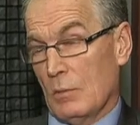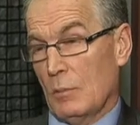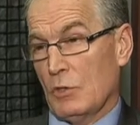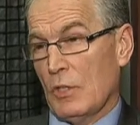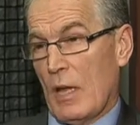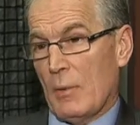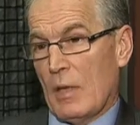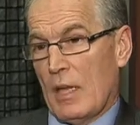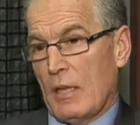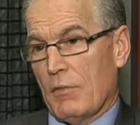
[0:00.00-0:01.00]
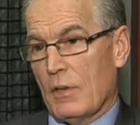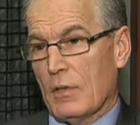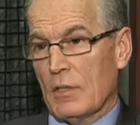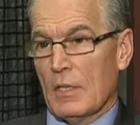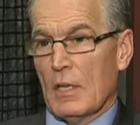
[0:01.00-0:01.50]
Well, we should not be naive here.
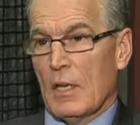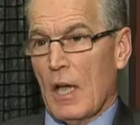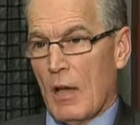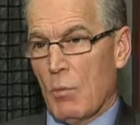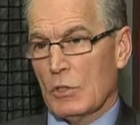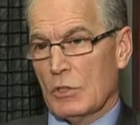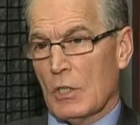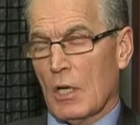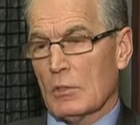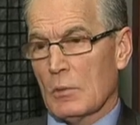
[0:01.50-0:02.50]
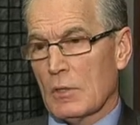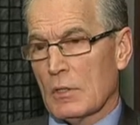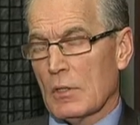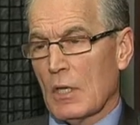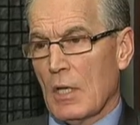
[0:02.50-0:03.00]
I was charged with
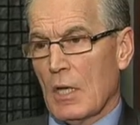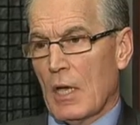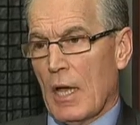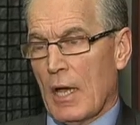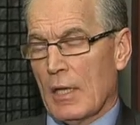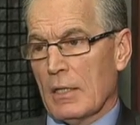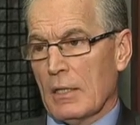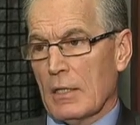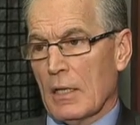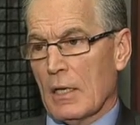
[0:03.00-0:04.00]
it, and